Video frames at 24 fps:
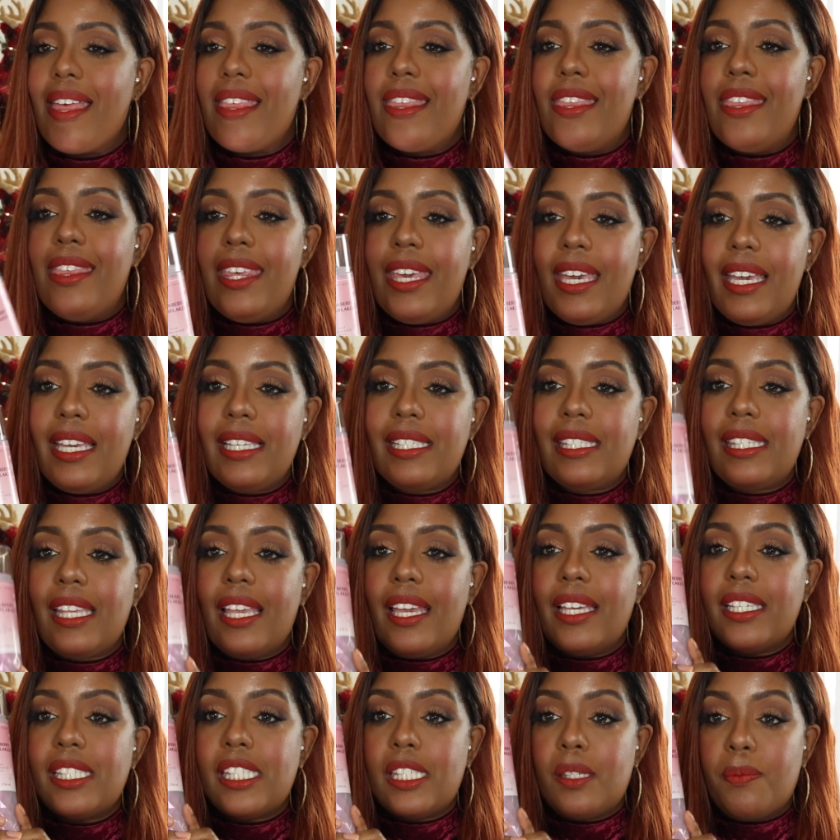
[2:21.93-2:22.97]
This
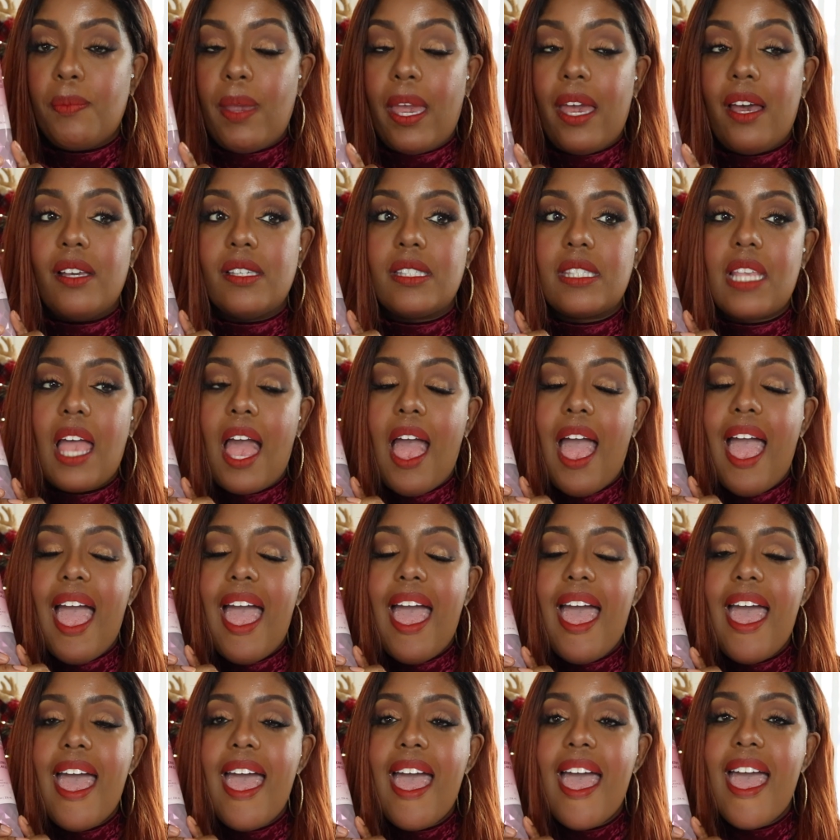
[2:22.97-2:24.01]
smells
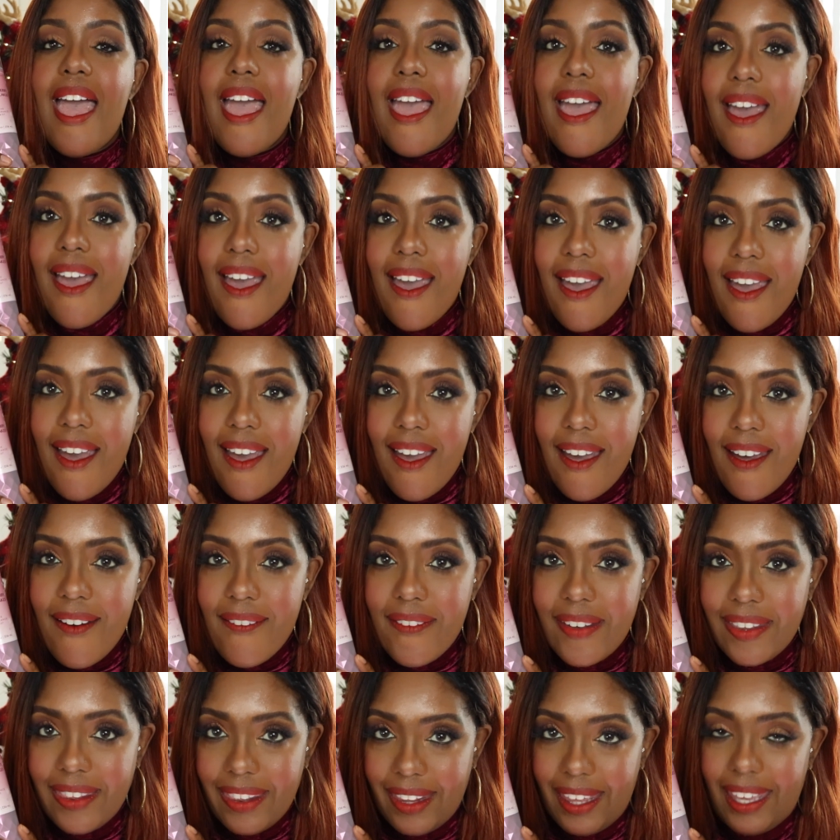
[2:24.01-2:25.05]

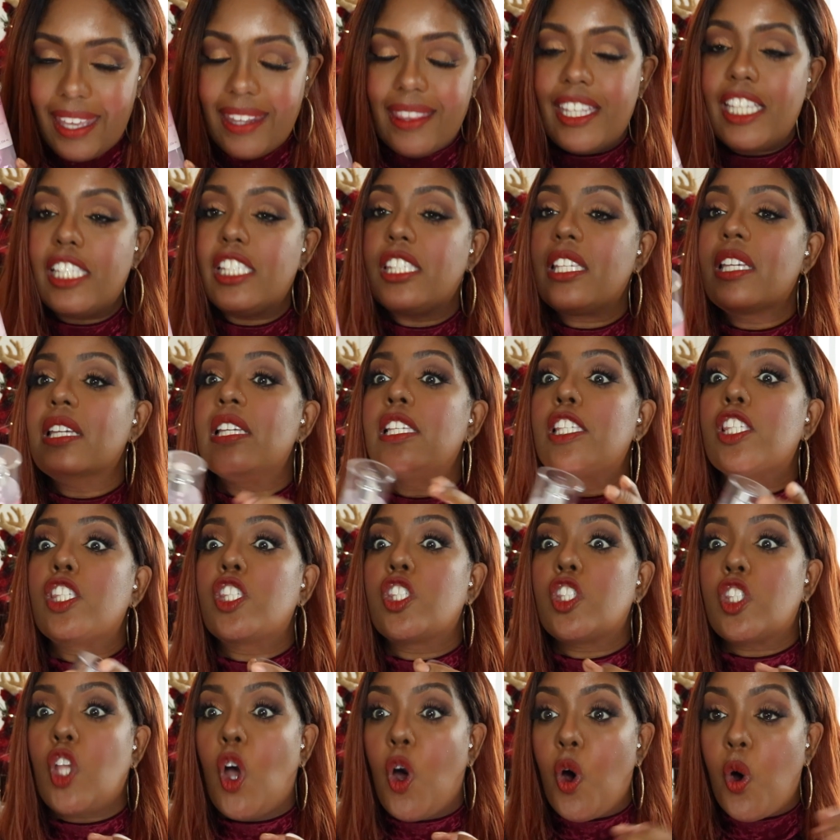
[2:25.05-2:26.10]
heavenly. This is
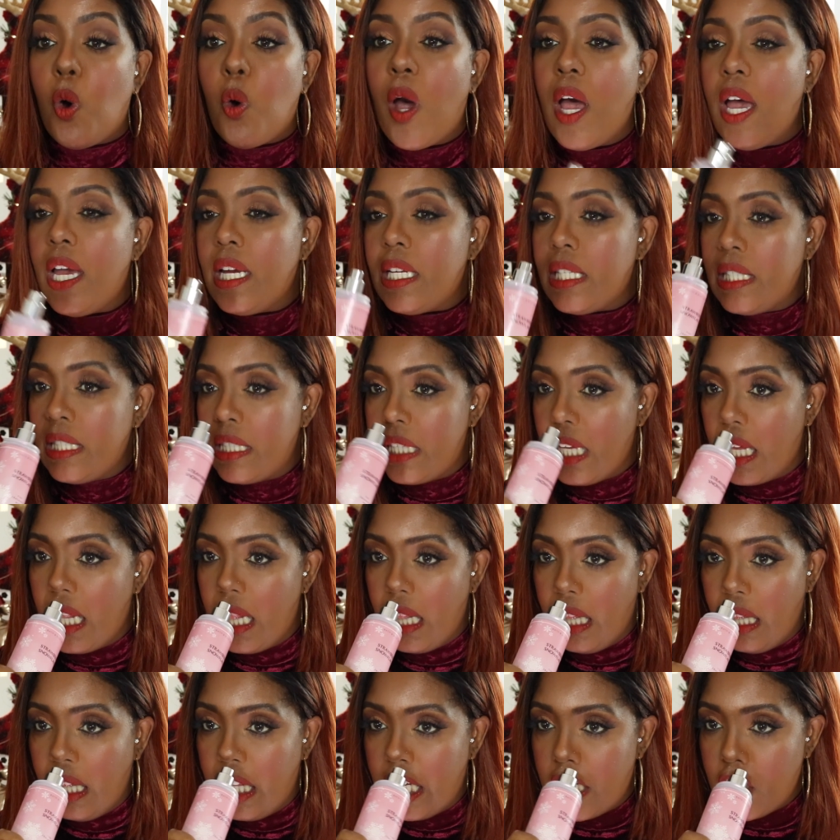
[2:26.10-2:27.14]
so
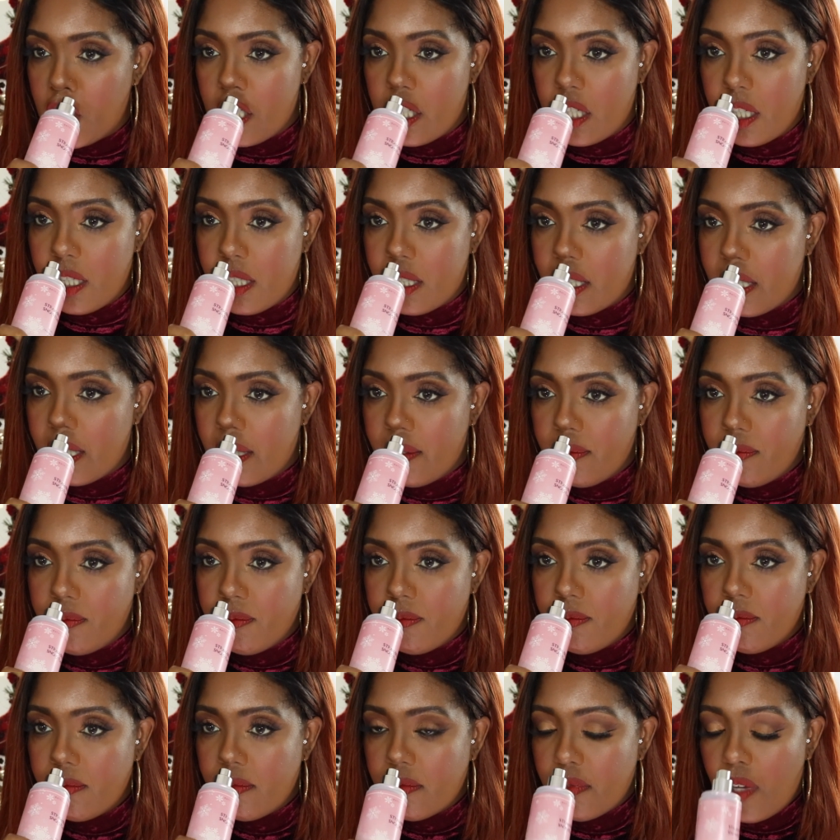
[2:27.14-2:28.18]
delicious.
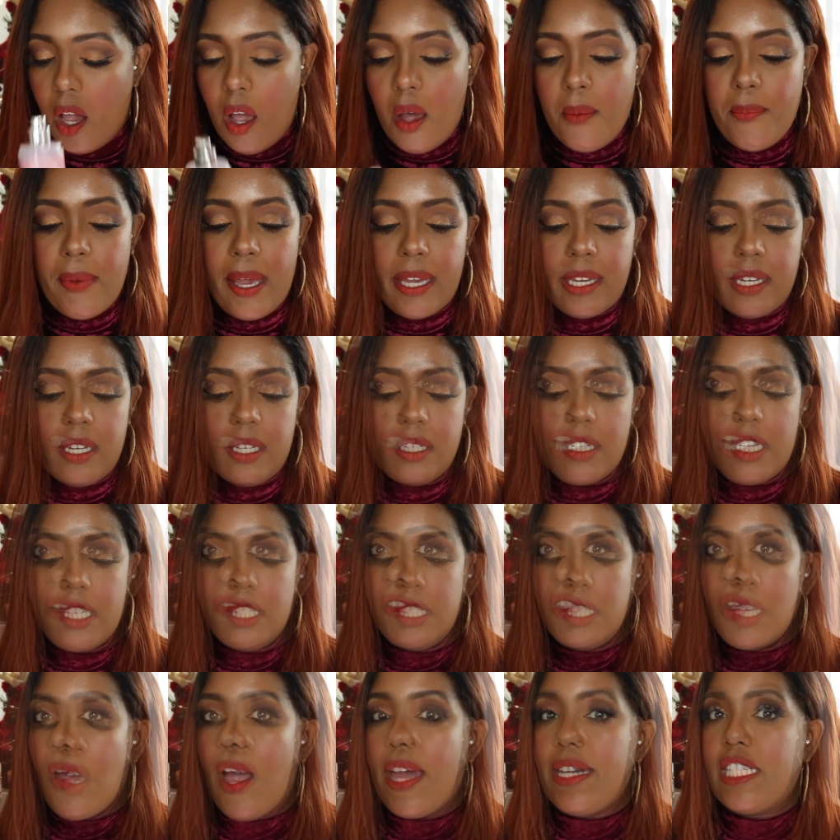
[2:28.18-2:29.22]
Oh my
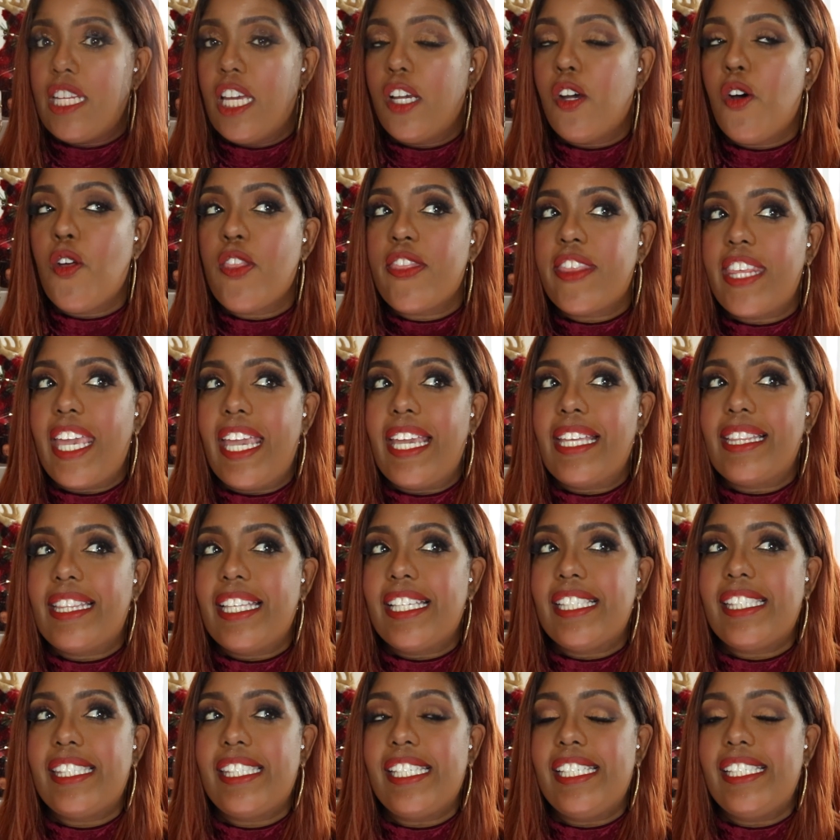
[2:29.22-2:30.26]
goodness. So I don't think
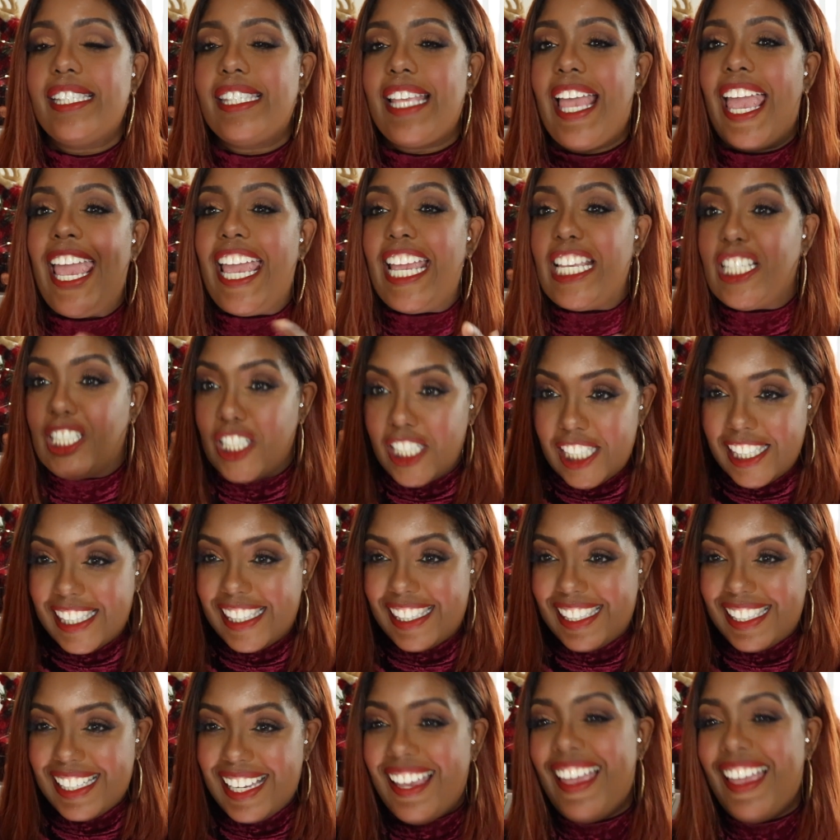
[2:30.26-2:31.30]
this is ageist.